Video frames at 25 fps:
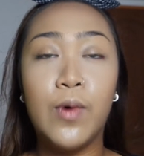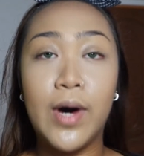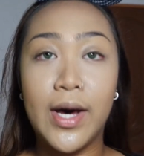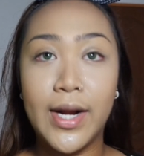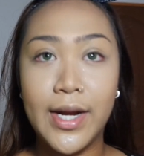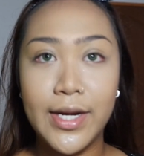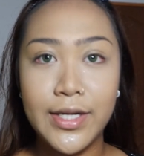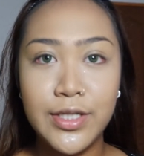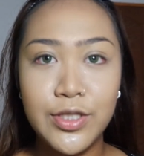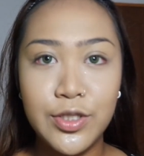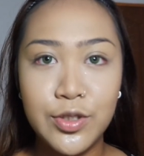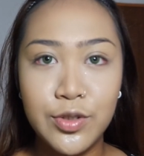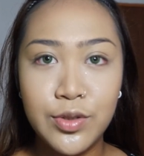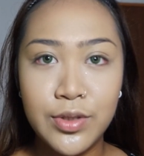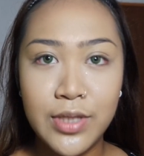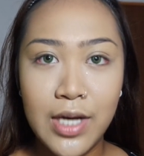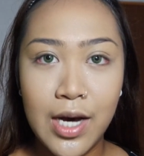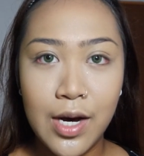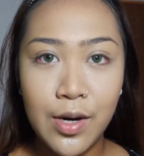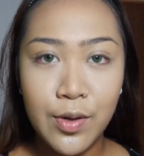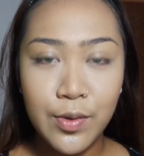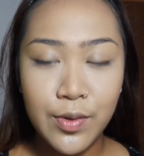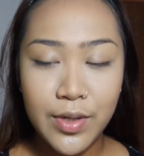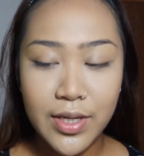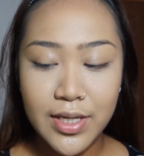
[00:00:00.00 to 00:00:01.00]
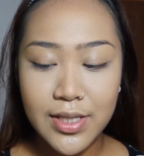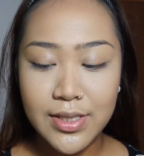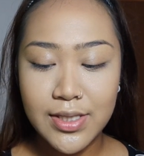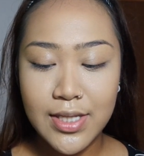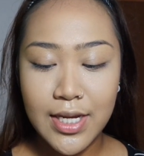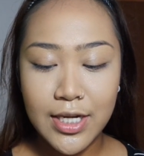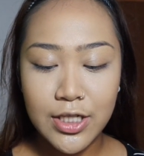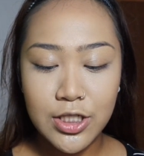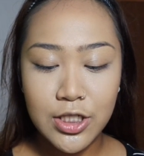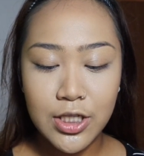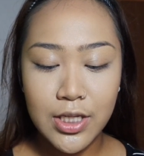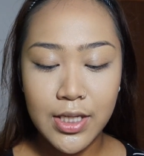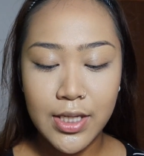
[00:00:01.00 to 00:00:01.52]
What I do now is
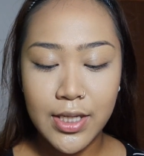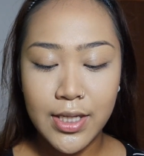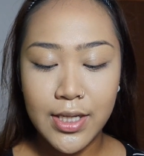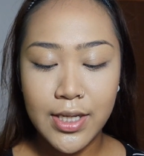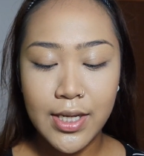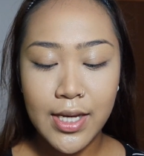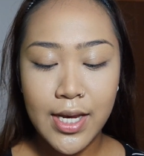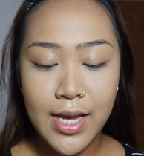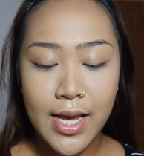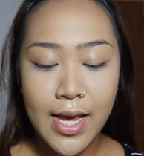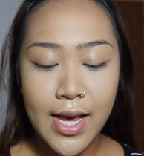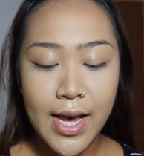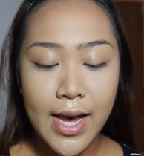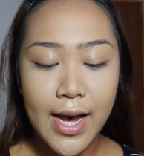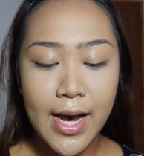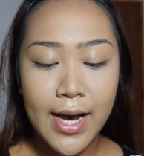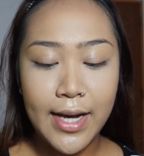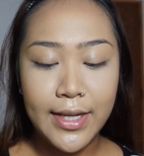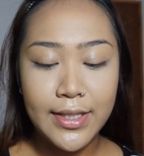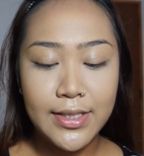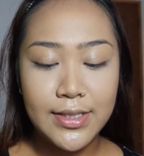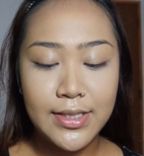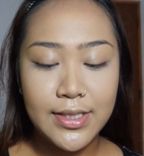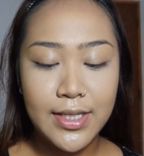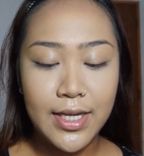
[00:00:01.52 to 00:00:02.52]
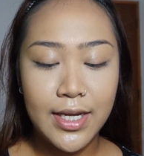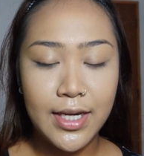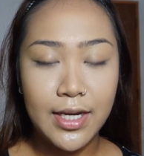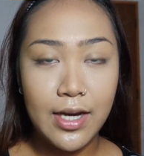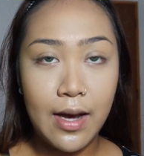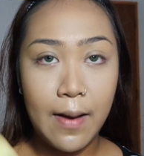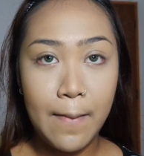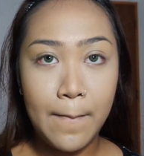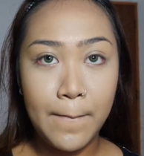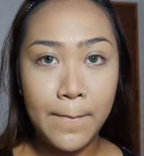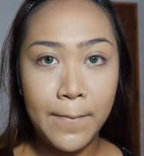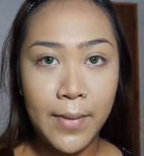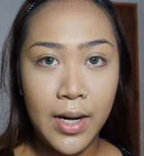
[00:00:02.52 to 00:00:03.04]
actually I
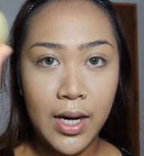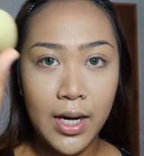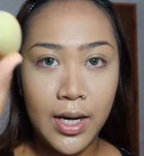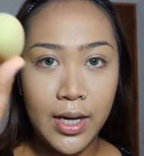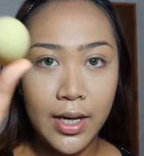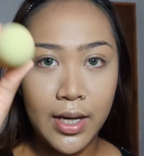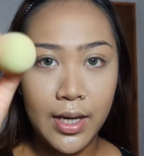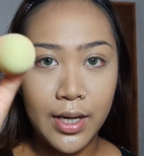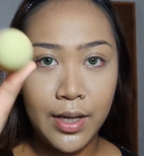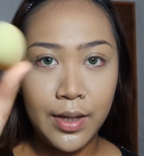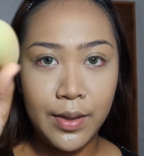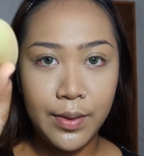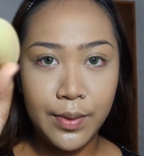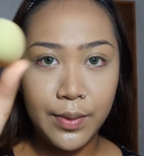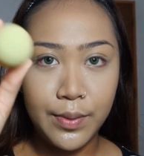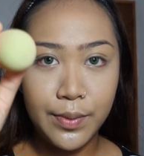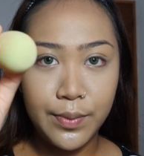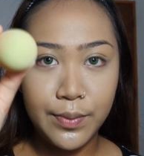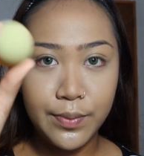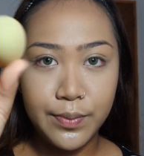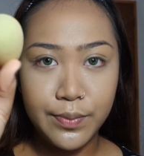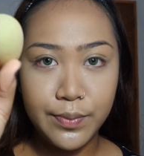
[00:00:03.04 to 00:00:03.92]
take my